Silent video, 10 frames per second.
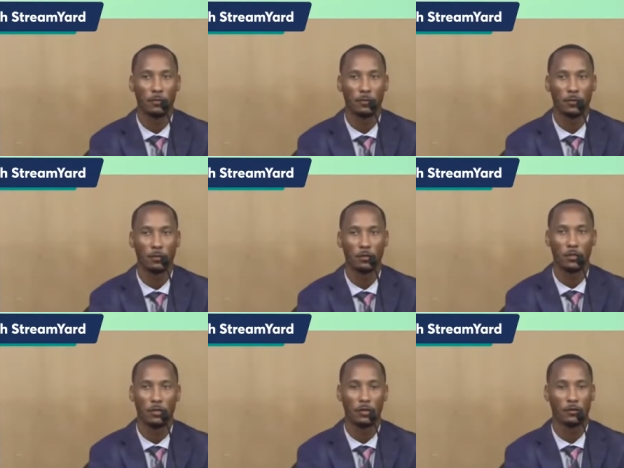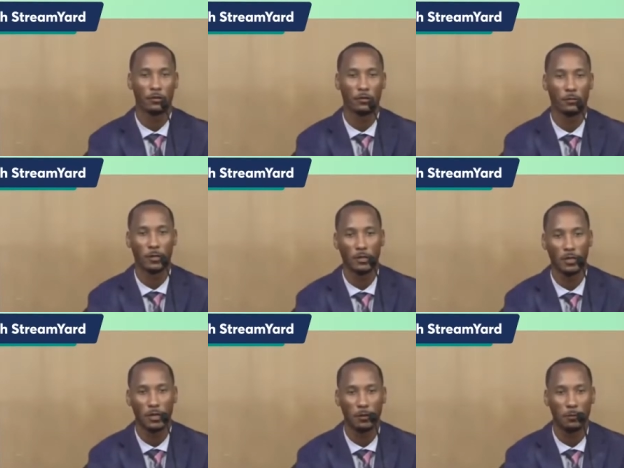When you see like on the doorbell
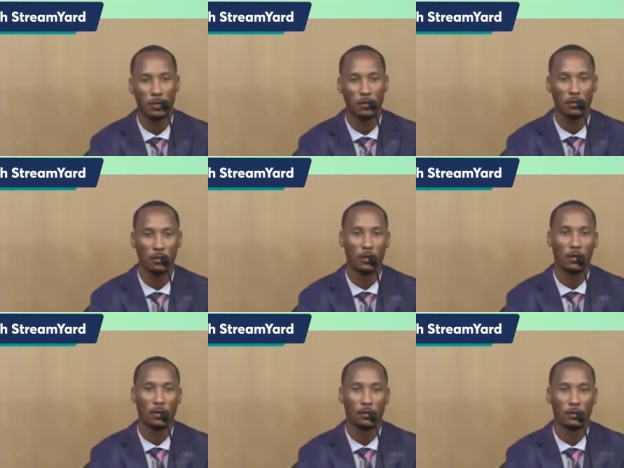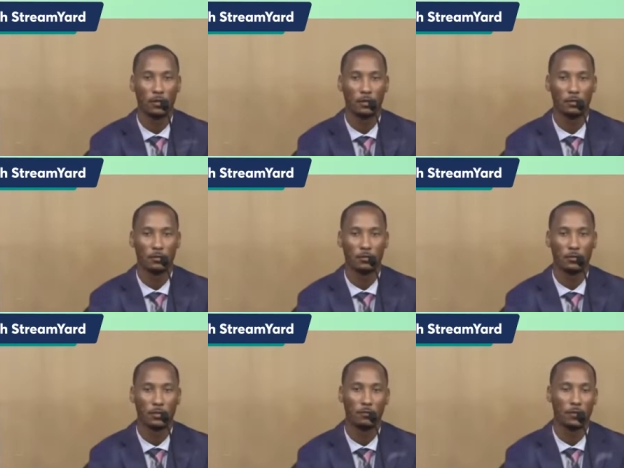cam when
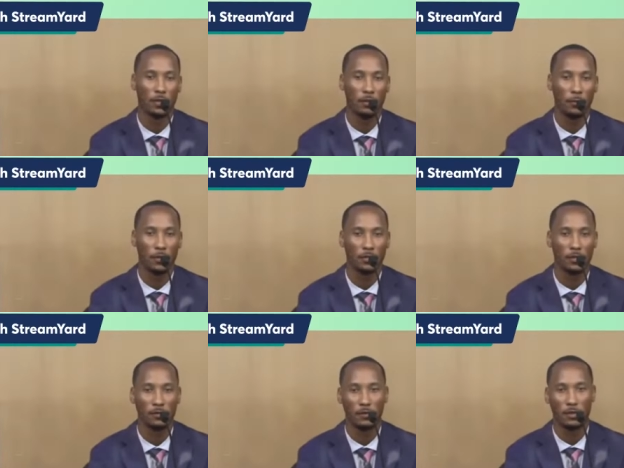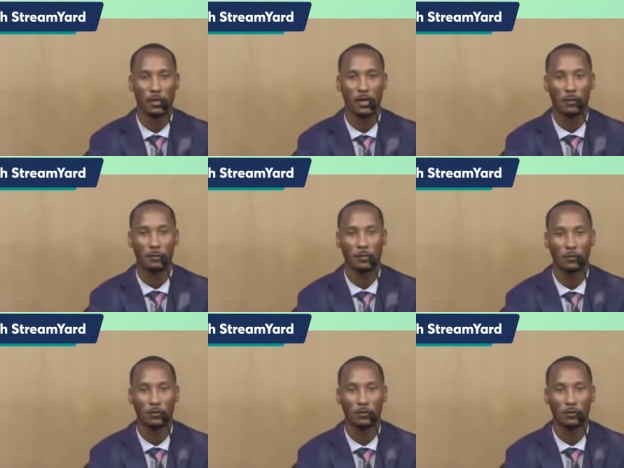she was hitting me and stuff and he got in
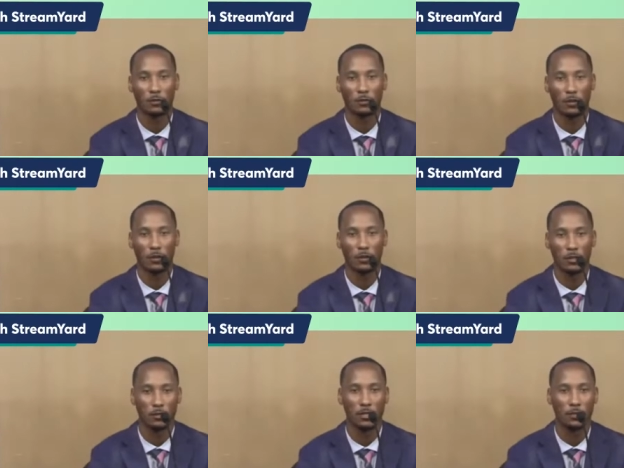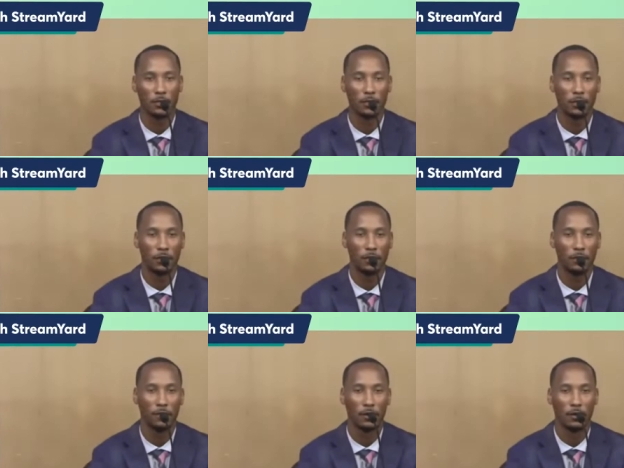between us. He was like,
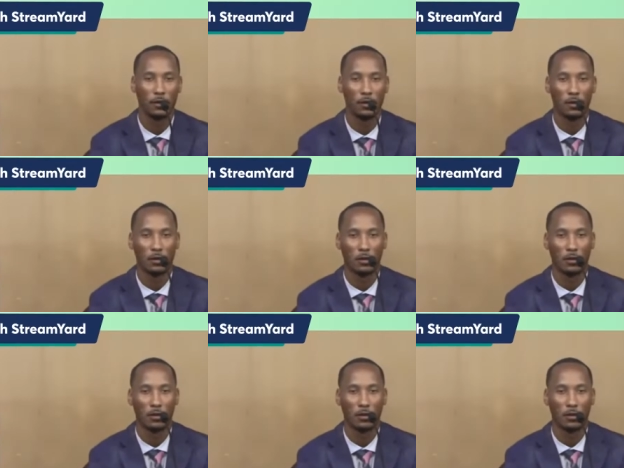Dominique, just leave.